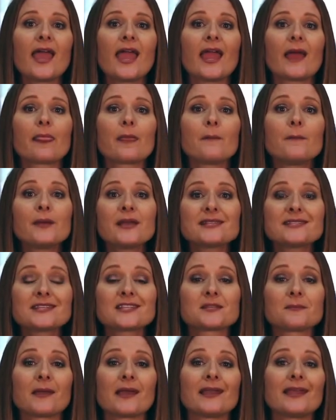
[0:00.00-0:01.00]
and the
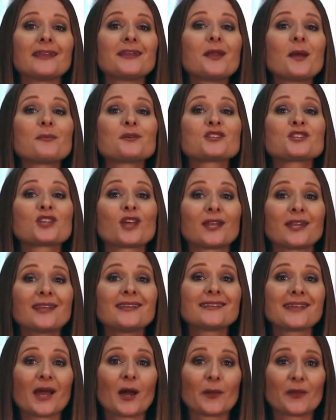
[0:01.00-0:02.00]
businessman ended up
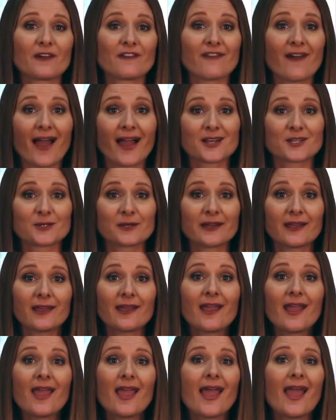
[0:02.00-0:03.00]
shutting down the
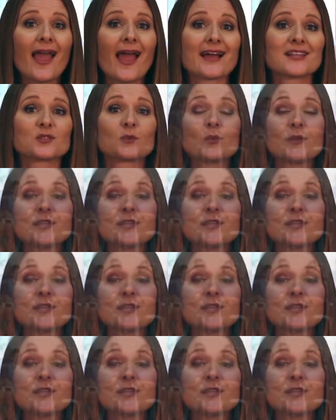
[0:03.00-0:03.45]
factory as